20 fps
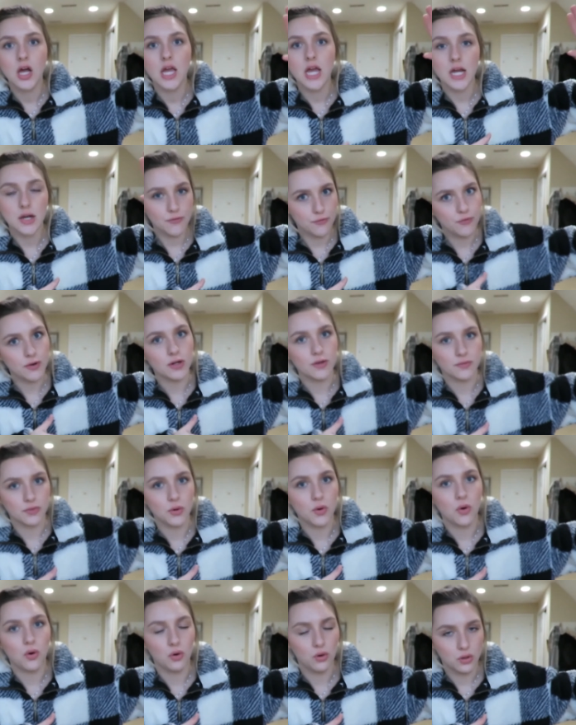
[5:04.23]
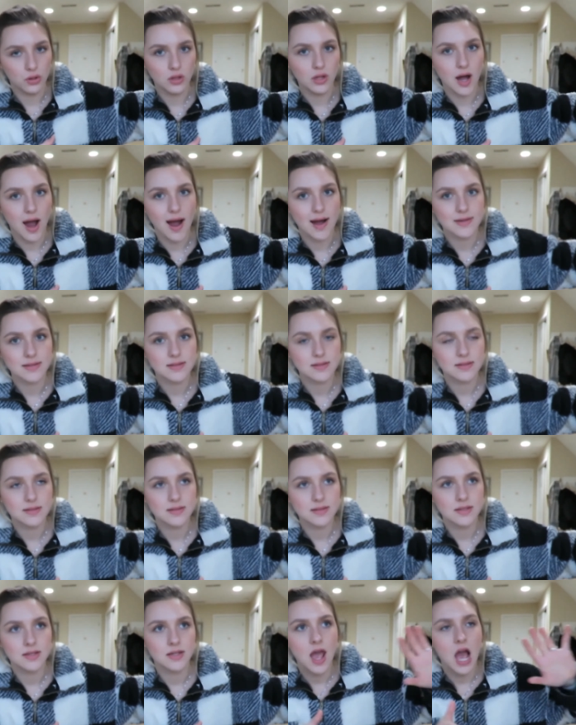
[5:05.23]
in front of the whole
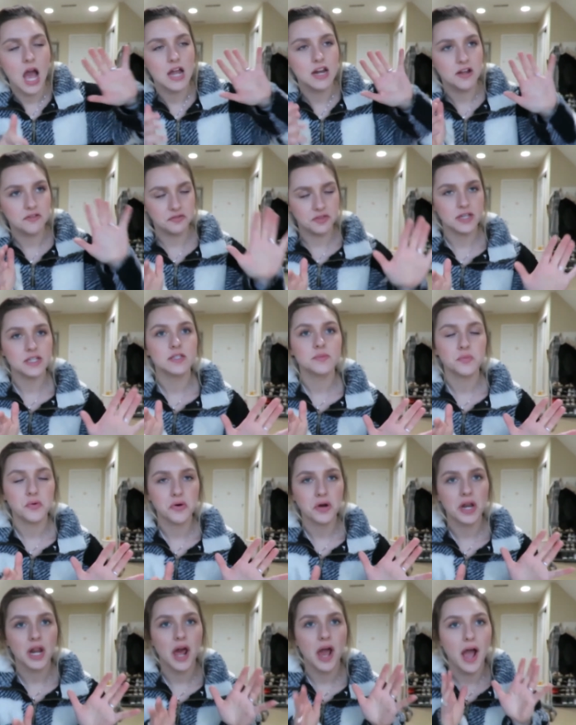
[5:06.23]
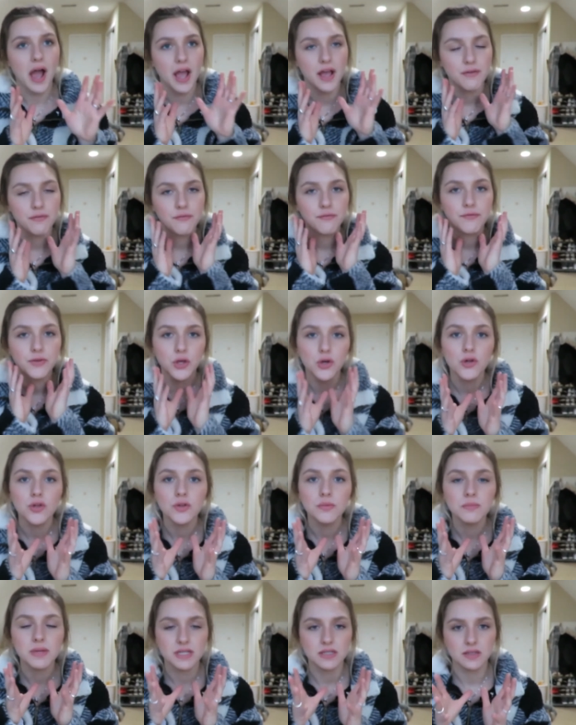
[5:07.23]
class. And at this point I
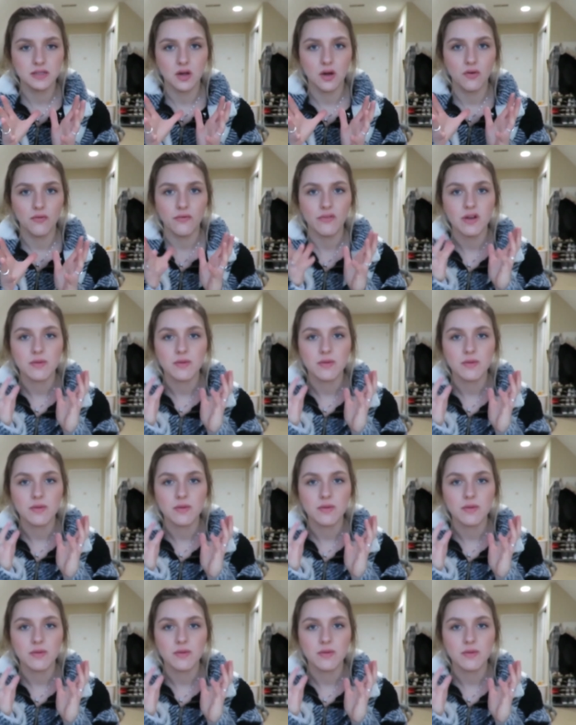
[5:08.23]
feel myself,